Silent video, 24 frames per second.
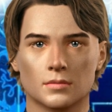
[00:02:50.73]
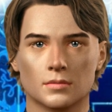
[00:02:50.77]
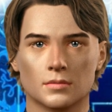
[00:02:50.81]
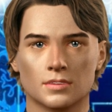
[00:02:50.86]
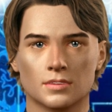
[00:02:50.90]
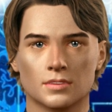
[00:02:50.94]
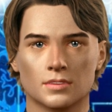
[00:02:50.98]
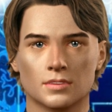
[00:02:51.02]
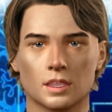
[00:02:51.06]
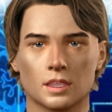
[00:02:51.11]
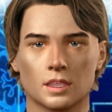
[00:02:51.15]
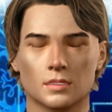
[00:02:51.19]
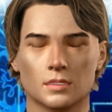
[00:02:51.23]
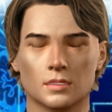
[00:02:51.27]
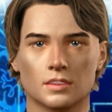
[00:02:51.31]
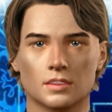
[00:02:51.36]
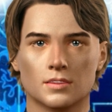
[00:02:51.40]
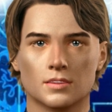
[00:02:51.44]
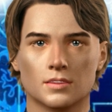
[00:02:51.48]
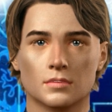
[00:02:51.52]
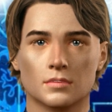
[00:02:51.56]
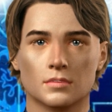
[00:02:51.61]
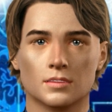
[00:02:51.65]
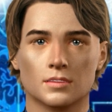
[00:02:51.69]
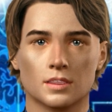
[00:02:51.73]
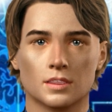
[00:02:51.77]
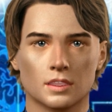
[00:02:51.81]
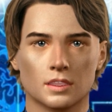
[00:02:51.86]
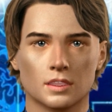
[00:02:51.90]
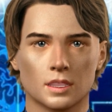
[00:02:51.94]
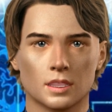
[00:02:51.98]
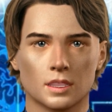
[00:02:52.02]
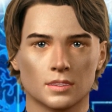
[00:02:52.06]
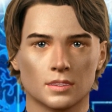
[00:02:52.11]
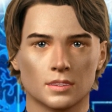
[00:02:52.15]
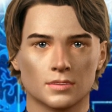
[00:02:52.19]
Kindly give me a
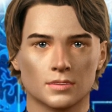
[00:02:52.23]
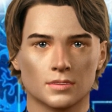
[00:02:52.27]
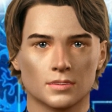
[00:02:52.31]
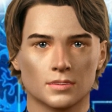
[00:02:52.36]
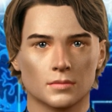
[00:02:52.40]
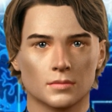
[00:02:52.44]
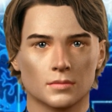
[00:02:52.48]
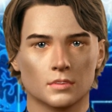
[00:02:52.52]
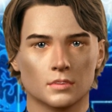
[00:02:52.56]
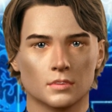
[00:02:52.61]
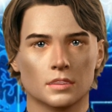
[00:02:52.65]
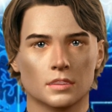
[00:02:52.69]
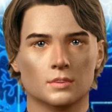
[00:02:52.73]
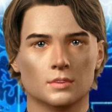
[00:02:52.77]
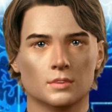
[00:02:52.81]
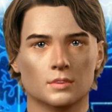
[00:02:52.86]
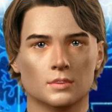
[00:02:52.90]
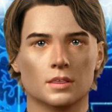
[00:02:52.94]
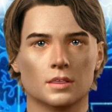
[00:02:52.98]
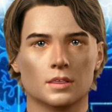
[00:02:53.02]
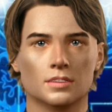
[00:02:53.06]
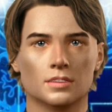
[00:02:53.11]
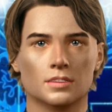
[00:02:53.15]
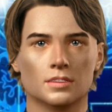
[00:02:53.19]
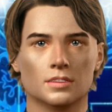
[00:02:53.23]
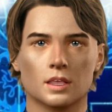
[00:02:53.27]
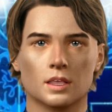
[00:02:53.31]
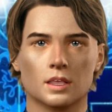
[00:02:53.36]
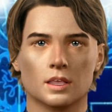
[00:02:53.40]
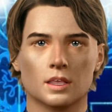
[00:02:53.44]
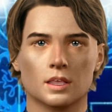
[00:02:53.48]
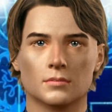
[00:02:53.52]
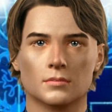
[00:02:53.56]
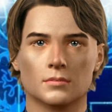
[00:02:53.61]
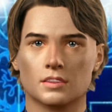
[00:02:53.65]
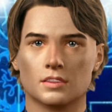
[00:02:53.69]
like, share and
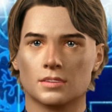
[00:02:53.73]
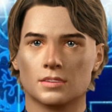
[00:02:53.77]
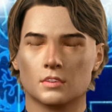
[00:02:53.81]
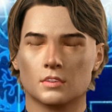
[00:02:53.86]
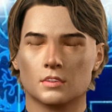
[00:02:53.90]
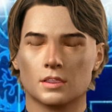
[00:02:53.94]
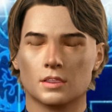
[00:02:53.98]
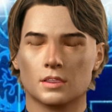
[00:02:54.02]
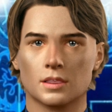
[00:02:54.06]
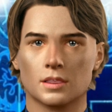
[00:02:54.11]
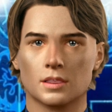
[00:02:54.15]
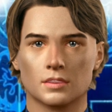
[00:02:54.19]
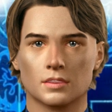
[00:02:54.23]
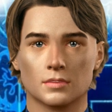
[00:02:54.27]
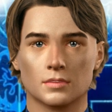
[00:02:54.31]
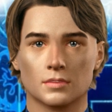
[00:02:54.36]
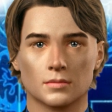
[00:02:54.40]
subscribe to this channel.